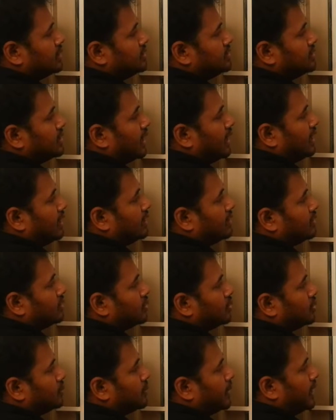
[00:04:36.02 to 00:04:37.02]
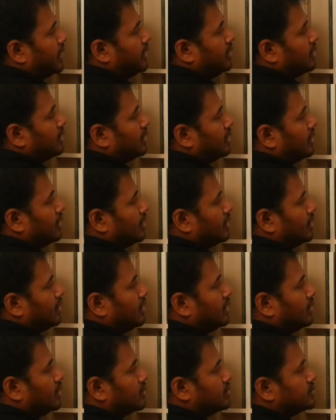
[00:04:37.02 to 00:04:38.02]
j 2 pi
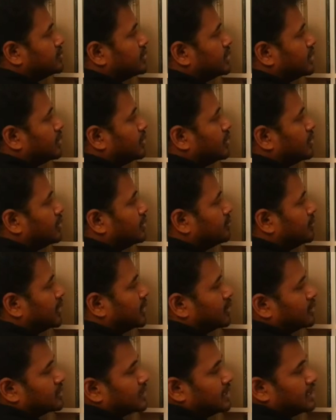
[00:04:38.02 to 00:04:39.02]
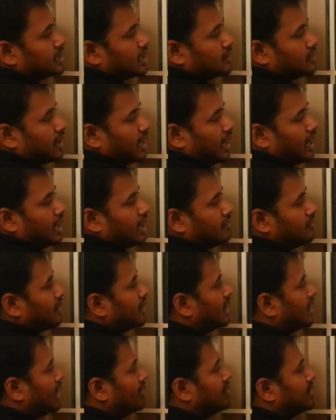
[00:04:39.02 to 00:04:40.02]
into 0, because instead of kn
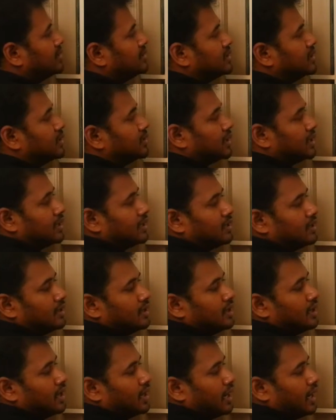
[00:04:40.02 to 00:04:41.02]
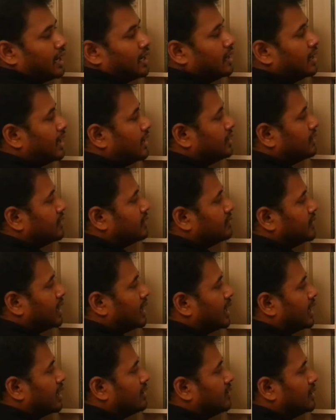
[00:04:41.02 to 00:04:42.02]
we are having 0 here and n we
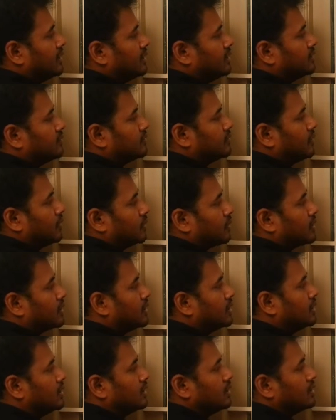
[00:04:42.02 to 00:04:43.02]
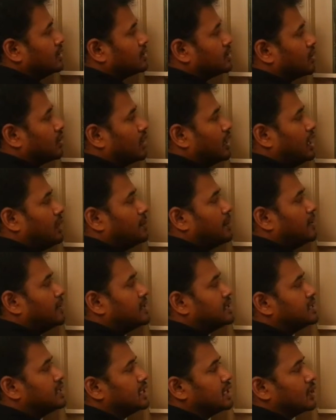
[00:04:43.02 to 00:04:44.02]
are having 4. So e
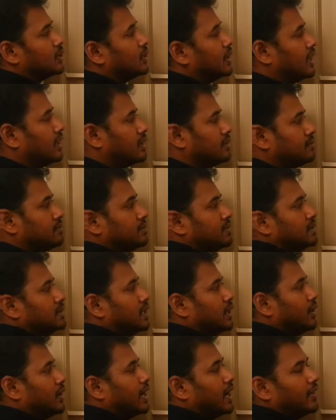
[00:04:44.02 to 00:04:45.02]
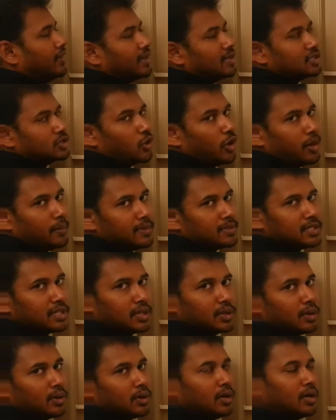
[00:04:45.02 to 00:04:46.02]
power 0, 0 into anything is going to be
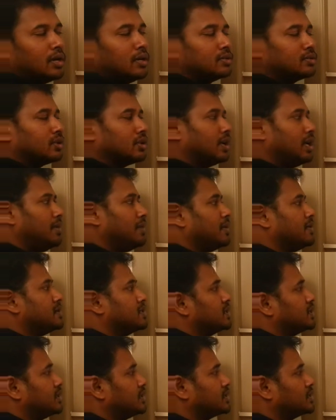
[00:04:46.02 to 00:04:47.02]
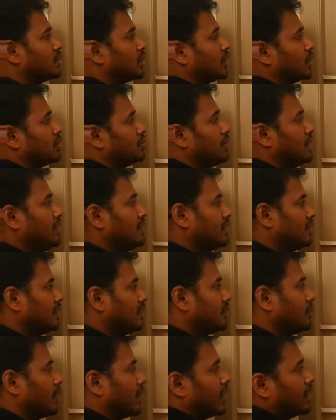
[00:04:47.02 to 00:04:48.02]
0. So e power 0 is going to be
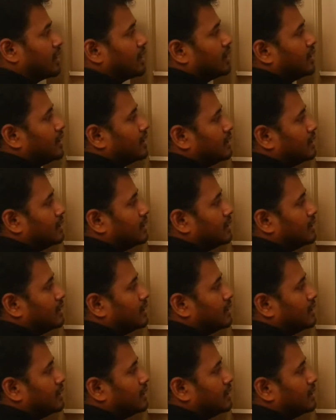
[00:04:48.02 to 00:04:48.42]
1.